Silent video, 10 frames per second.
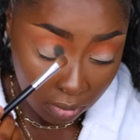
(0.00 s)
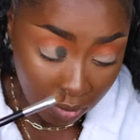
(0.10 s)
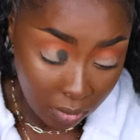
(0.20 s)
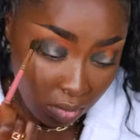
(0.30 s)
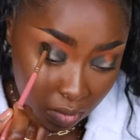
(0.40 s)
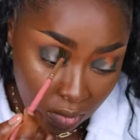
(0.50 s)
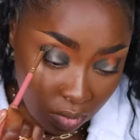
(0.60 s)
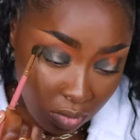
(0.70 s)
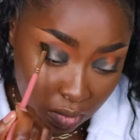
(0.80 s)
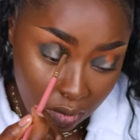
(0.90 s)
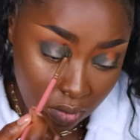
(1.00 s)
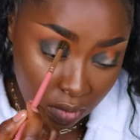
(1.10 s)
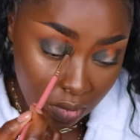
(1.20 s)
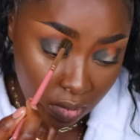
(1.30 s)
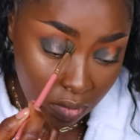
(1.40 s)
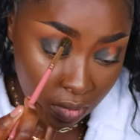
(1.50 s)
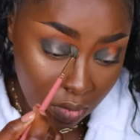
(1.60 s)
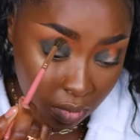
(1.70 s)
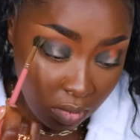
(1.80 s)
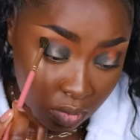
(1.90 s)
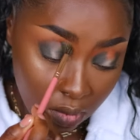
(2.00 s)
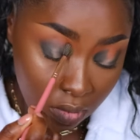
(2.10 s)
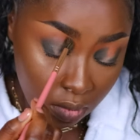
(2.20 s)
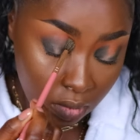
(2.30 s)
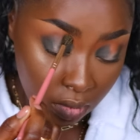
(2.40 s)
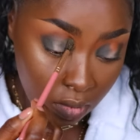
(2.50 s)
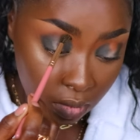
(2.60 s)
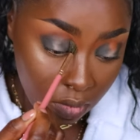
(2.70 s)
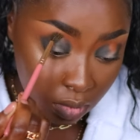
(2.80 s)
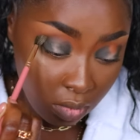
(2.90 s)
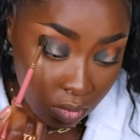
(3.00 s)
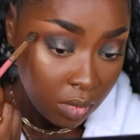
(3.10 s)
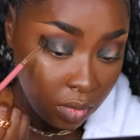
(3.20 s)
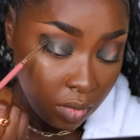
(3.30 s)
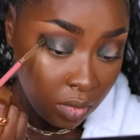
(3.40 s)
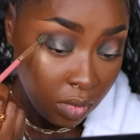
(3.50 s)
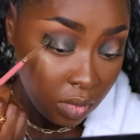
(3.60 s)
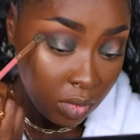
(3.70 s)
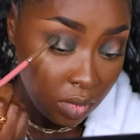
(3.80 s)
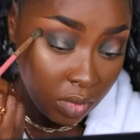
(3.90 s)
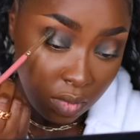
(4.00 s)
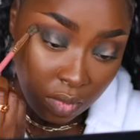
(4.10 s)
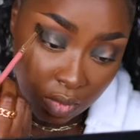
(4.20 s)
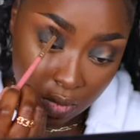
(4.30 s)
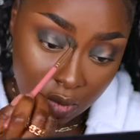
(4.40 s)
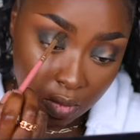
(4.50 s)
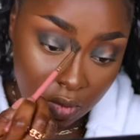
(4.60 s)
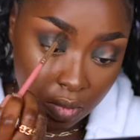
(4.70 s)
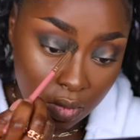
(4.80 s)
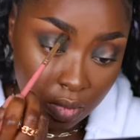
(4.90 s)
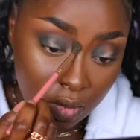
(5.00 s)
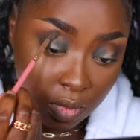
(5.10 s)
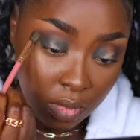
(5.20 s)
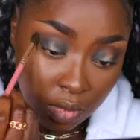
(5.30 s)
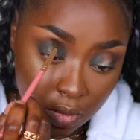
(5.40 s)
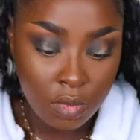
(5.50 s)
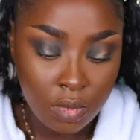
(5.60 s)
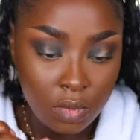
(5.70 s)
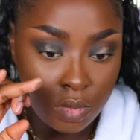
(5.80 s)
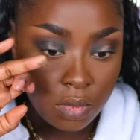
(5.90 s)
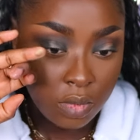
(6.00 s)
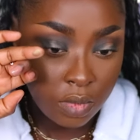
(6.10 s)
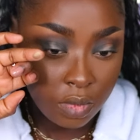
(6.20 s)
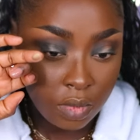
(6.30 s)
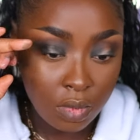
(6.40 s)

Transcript: Nothing is said.